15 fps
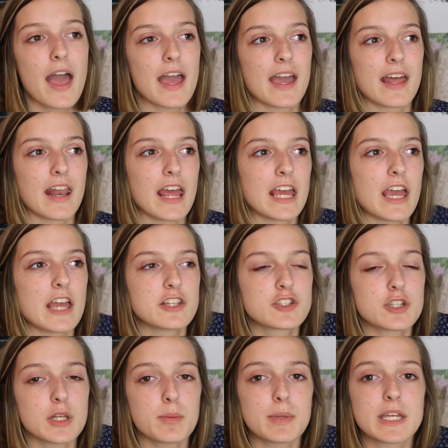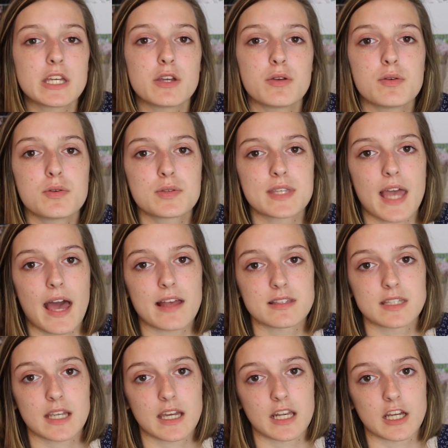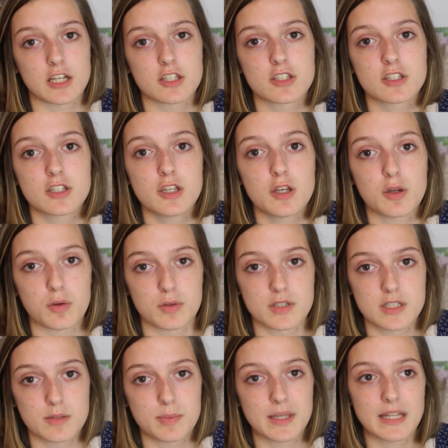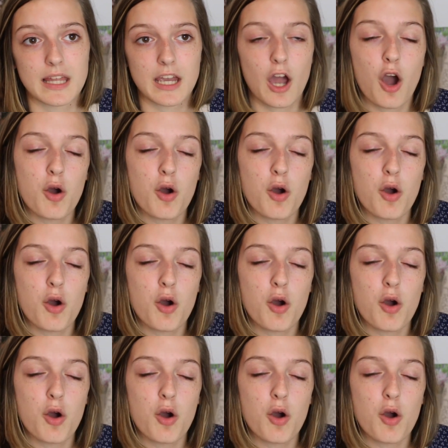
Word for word: And it, shouldn't be used as like an excuse to be like,